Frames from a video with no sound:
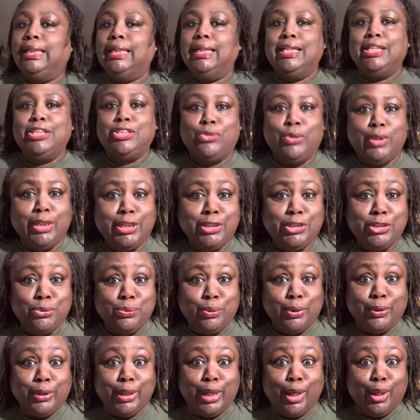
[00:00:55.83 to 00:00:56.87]
shrinkage is
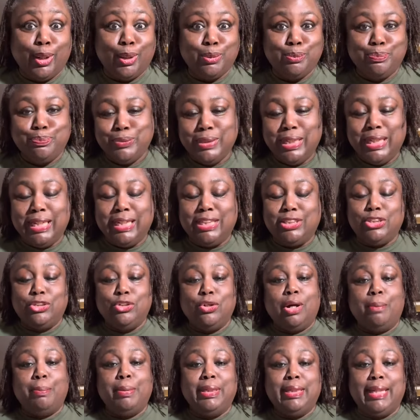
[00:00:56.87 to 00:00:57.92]
real, y'all because you know
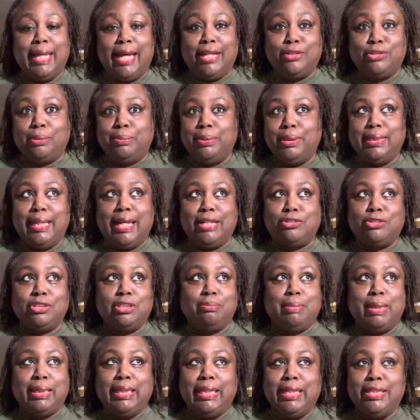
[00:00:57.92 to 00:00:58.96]
I've been natural. I've been natural since
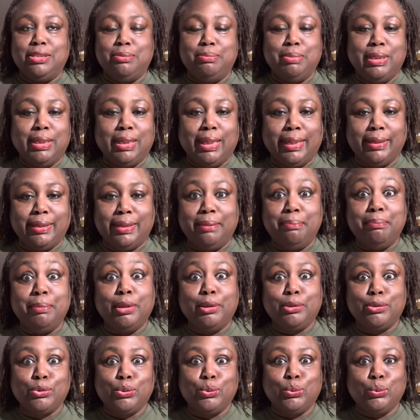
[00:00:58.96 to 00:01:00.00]
my kids have been like in middle
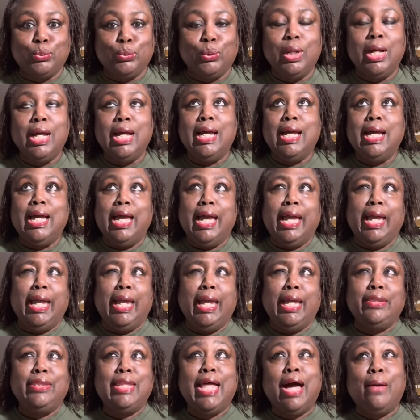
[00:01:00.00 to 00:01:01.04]
school,
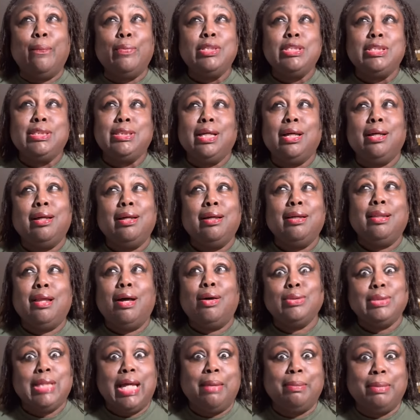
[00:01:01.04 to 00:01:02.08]
and that was a
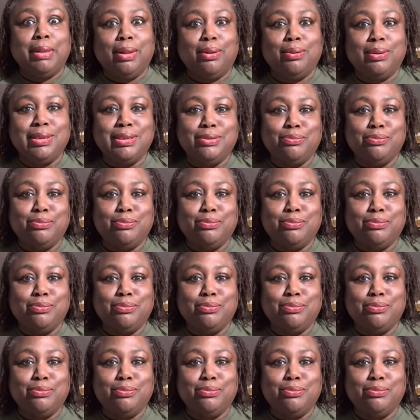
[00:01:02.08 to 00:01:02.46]
long time ago. Because